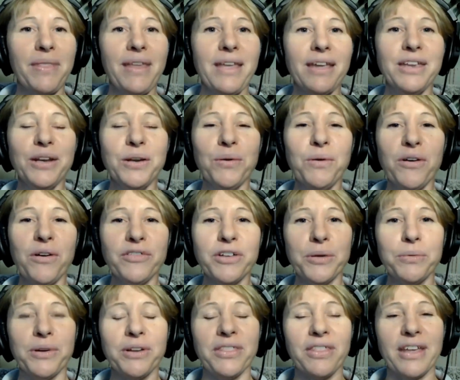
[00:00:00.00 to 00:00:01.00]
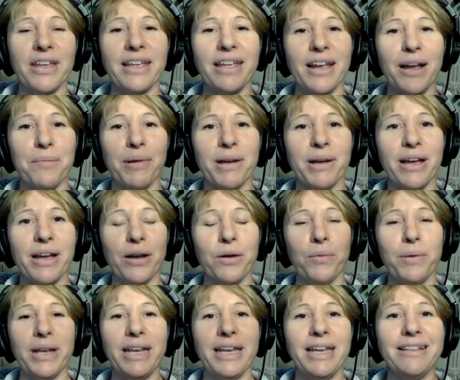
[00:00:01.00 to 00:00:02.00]
you know, often we're thinking about how
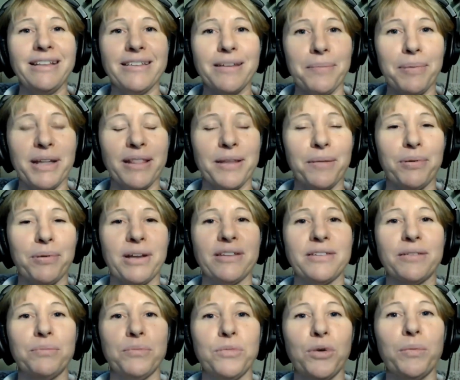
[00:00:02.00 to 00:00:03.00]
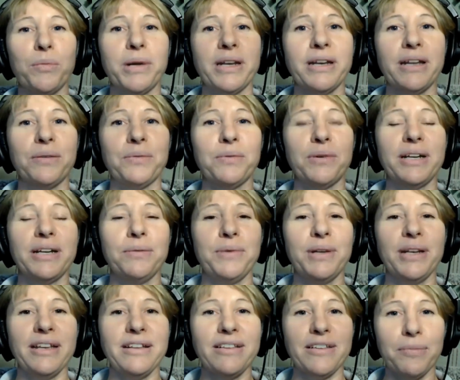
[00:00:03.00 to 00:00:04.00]
we need to be in the present moment and
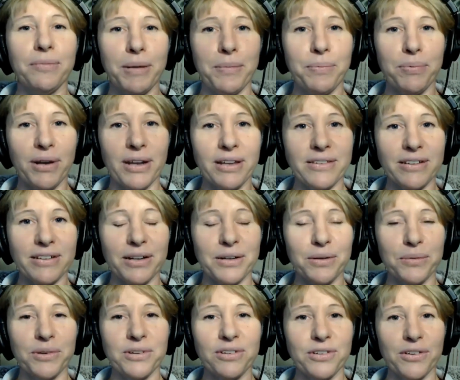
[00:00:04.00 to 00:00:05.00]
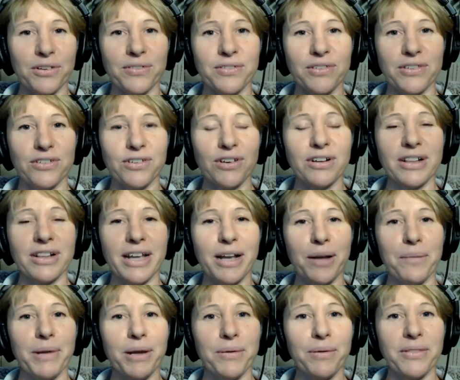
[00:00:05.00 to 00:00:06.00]
we need to be present, and we're sort of struggling a
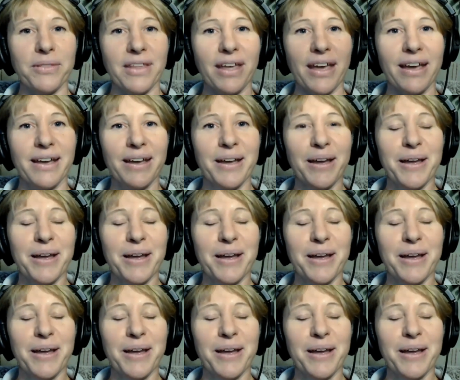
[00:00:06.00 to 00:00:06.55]
bit with that.